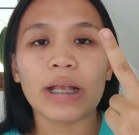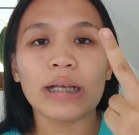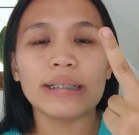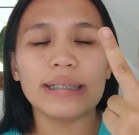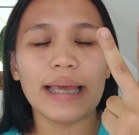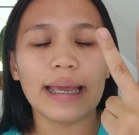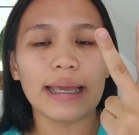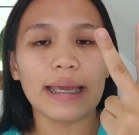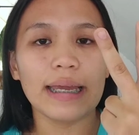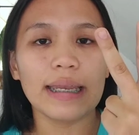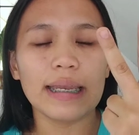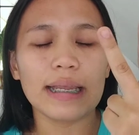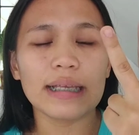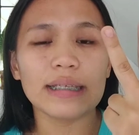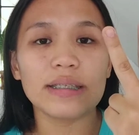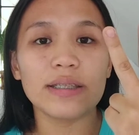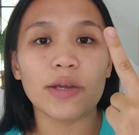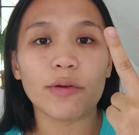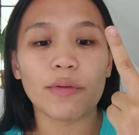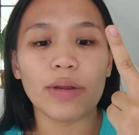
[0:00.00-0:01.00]
Second
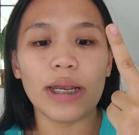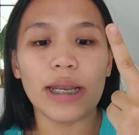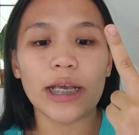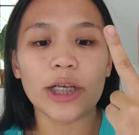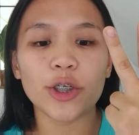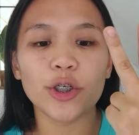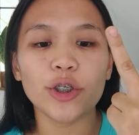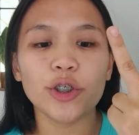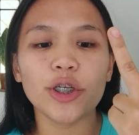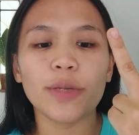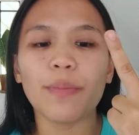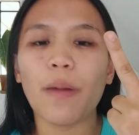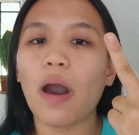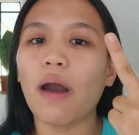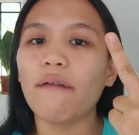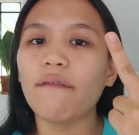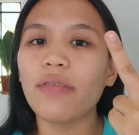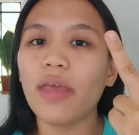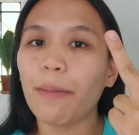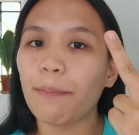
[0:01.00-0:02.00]
is the relationship
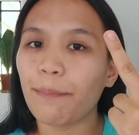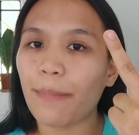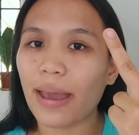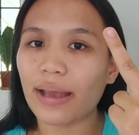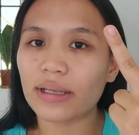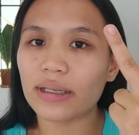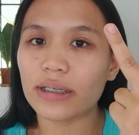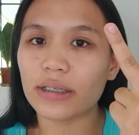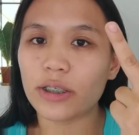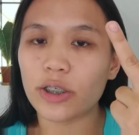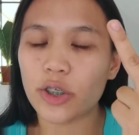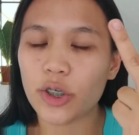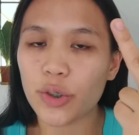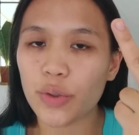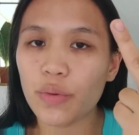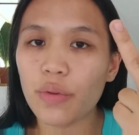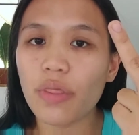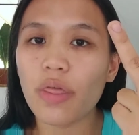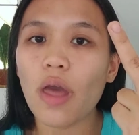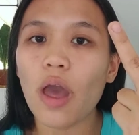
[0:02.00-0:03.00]
of the impacted
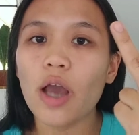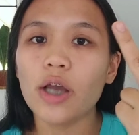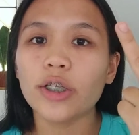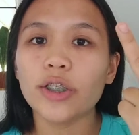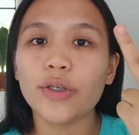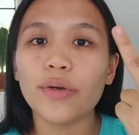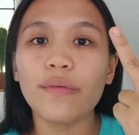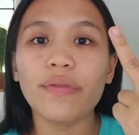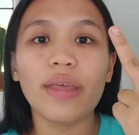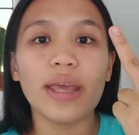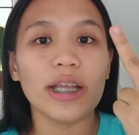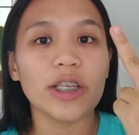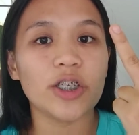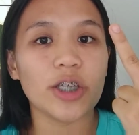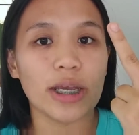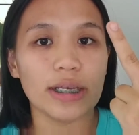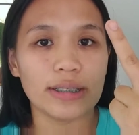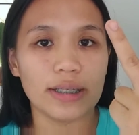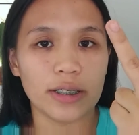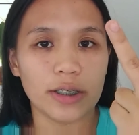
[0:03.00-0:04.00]
tooth to the
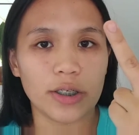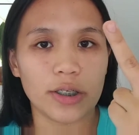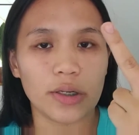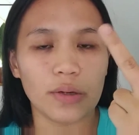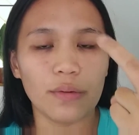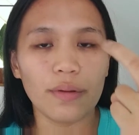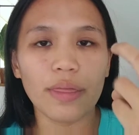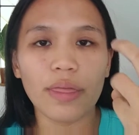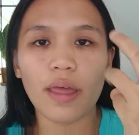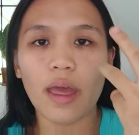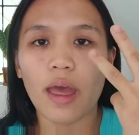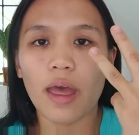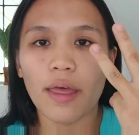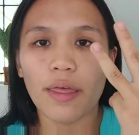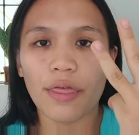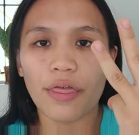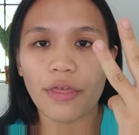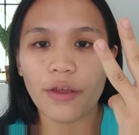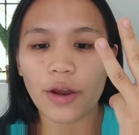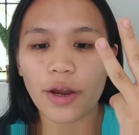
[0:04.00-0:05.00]
adjacent tooth.
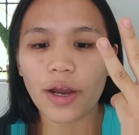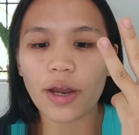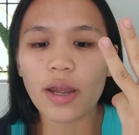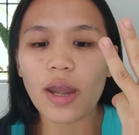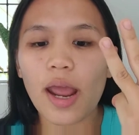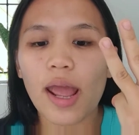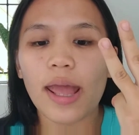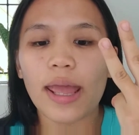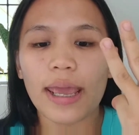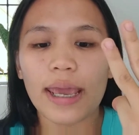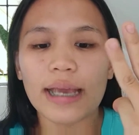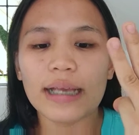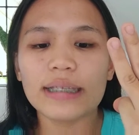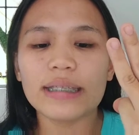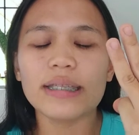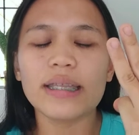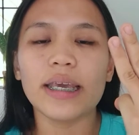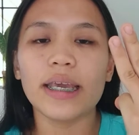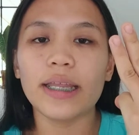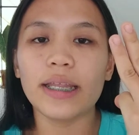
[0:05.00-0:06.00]
Third
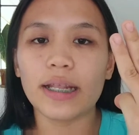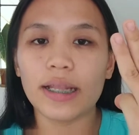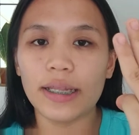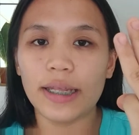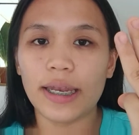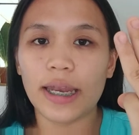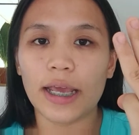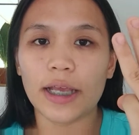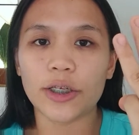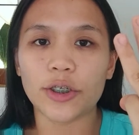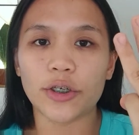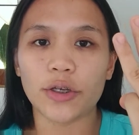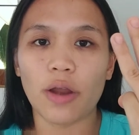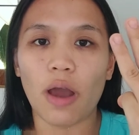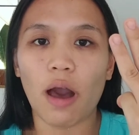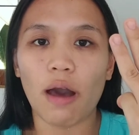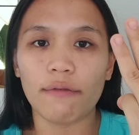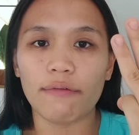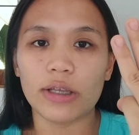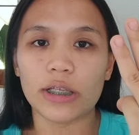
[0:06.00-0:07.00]
is the inclination
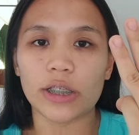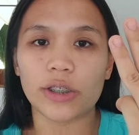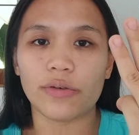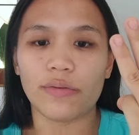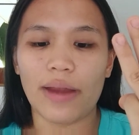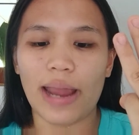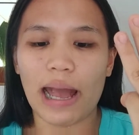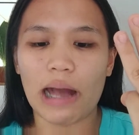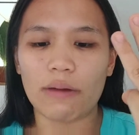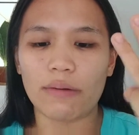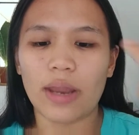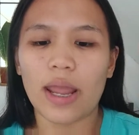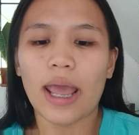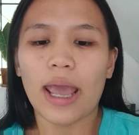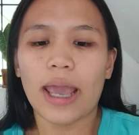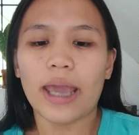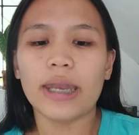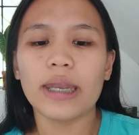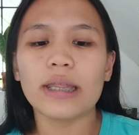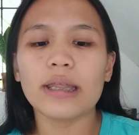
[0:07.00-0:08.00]
of its crown.
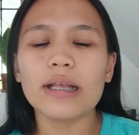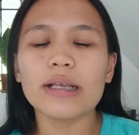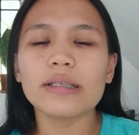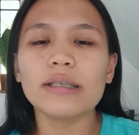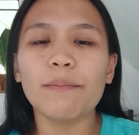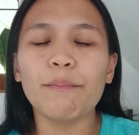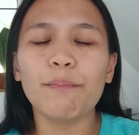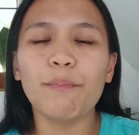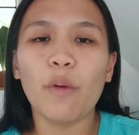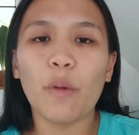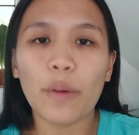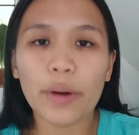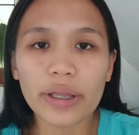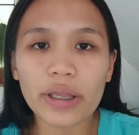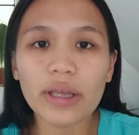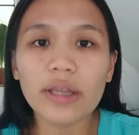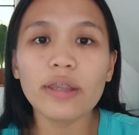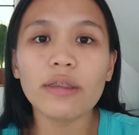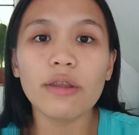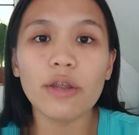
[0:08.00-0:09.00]
And it is
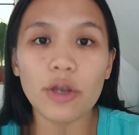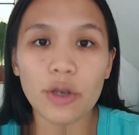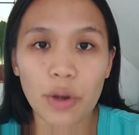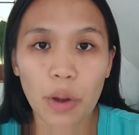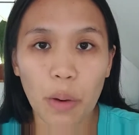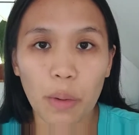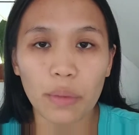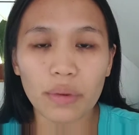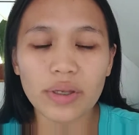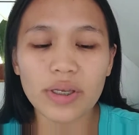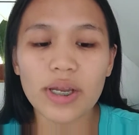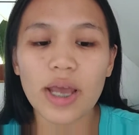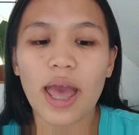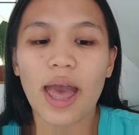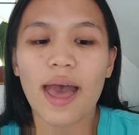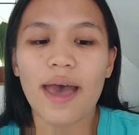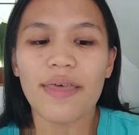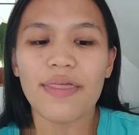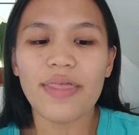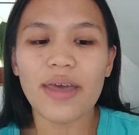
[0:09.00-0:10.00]
important to note
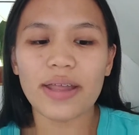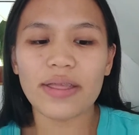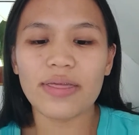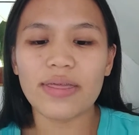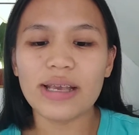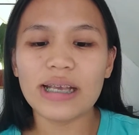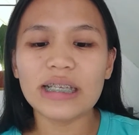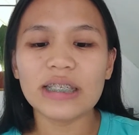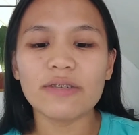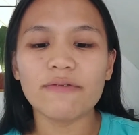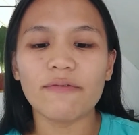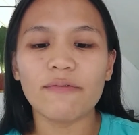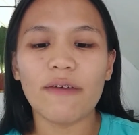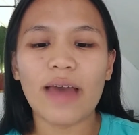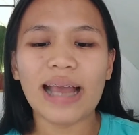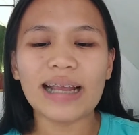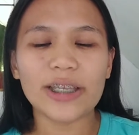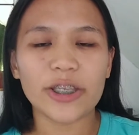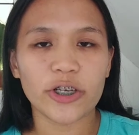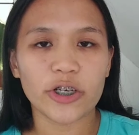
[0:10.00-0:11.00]
that these
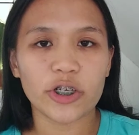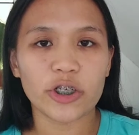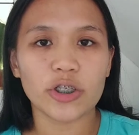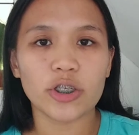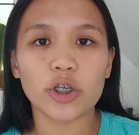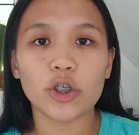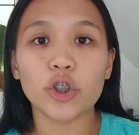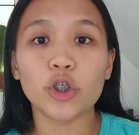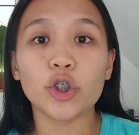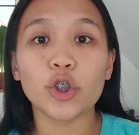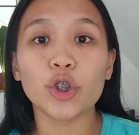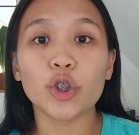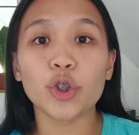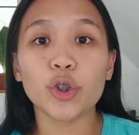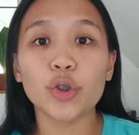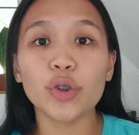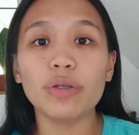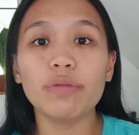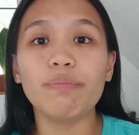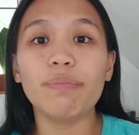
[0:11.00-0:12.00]
factors
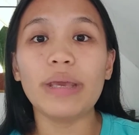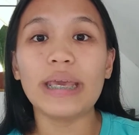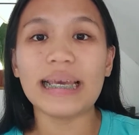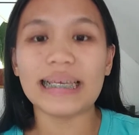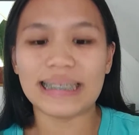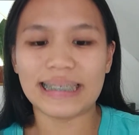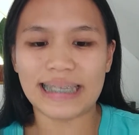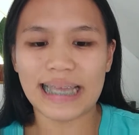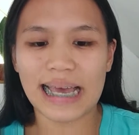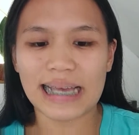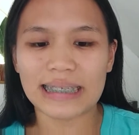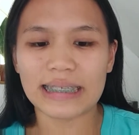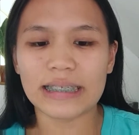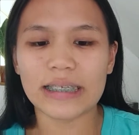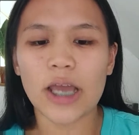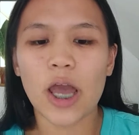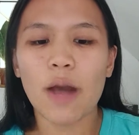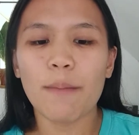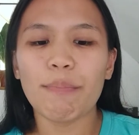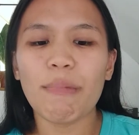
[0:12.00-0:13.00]
should be
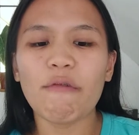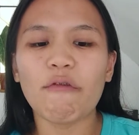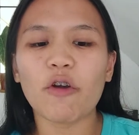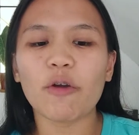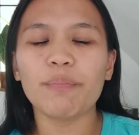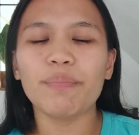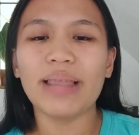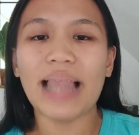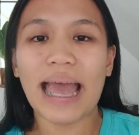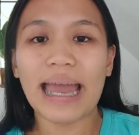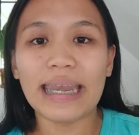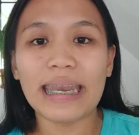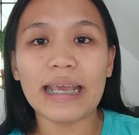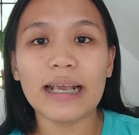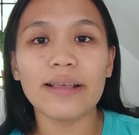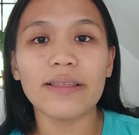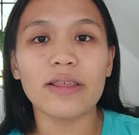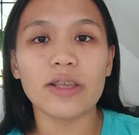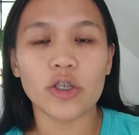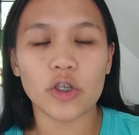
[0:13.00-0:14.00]
assessed before
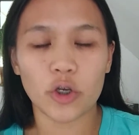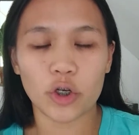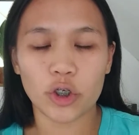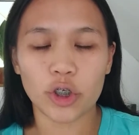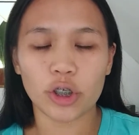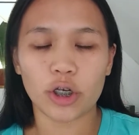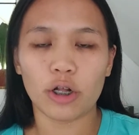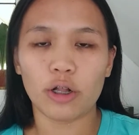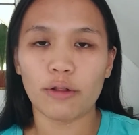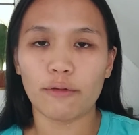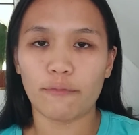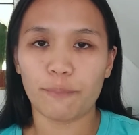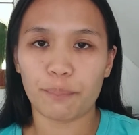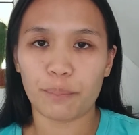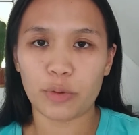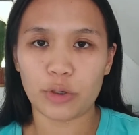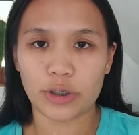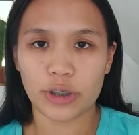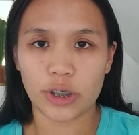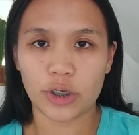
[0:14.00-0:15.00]
planning the surgical
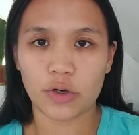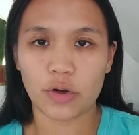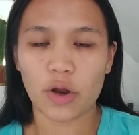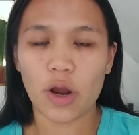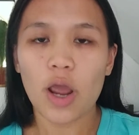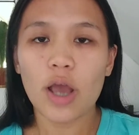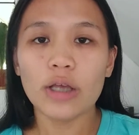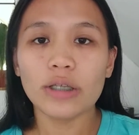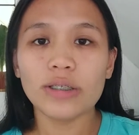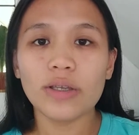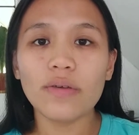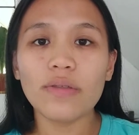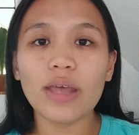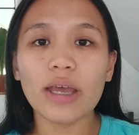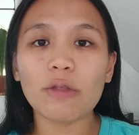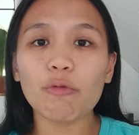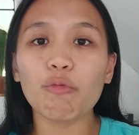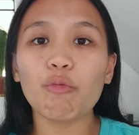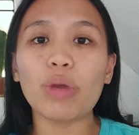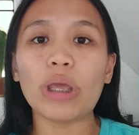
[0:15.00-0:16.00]
procedure so
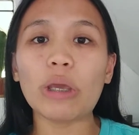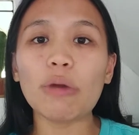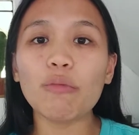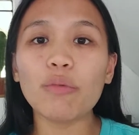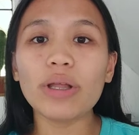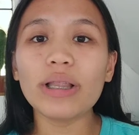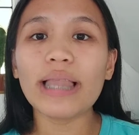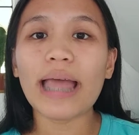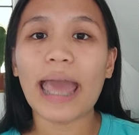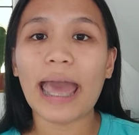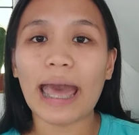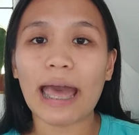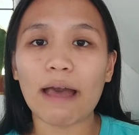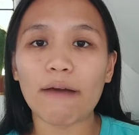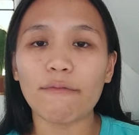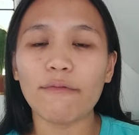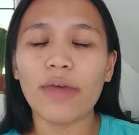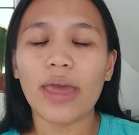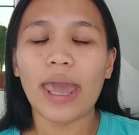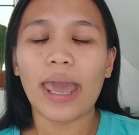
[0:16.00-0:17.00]
that we will
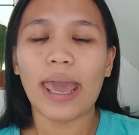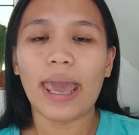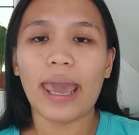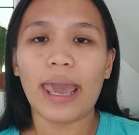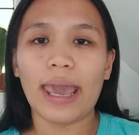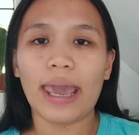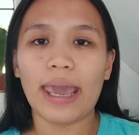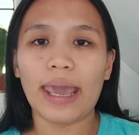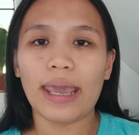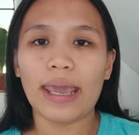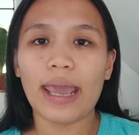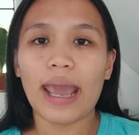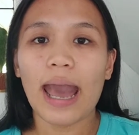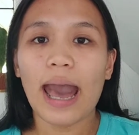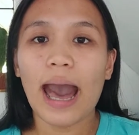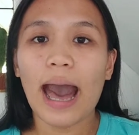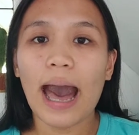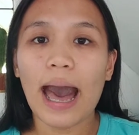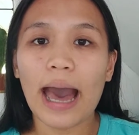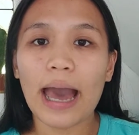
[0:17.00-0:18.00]
have a
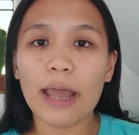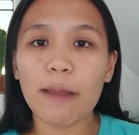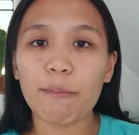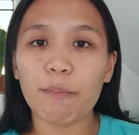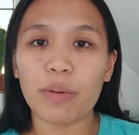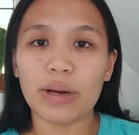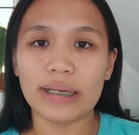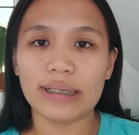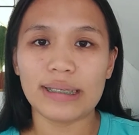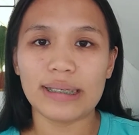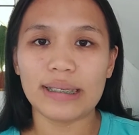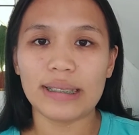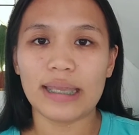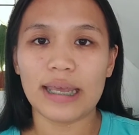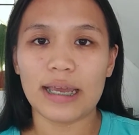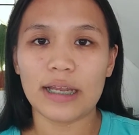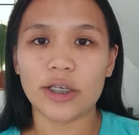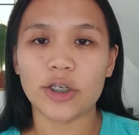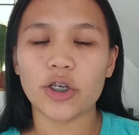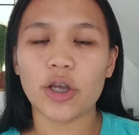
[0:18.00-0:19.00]
high
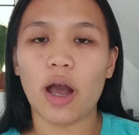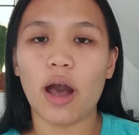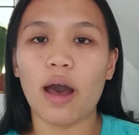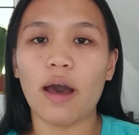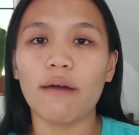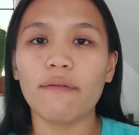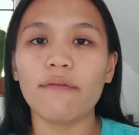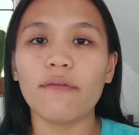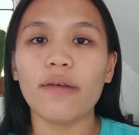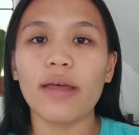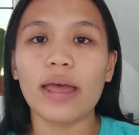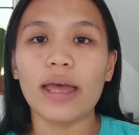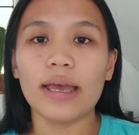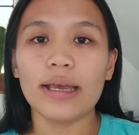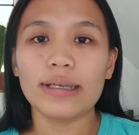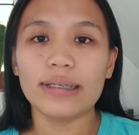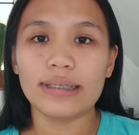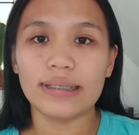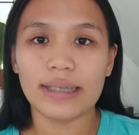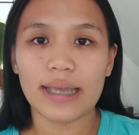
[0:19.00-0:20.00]
percentage of
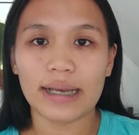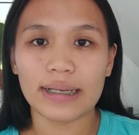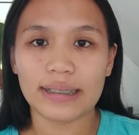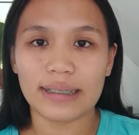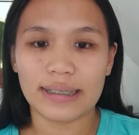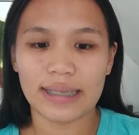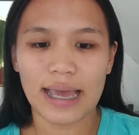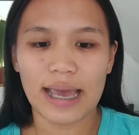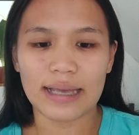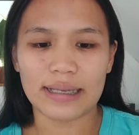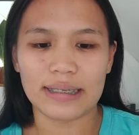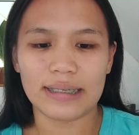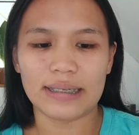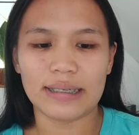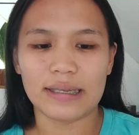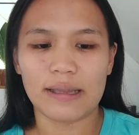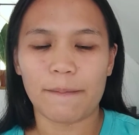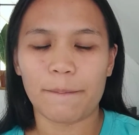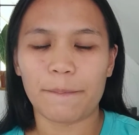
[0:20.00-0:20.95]
success.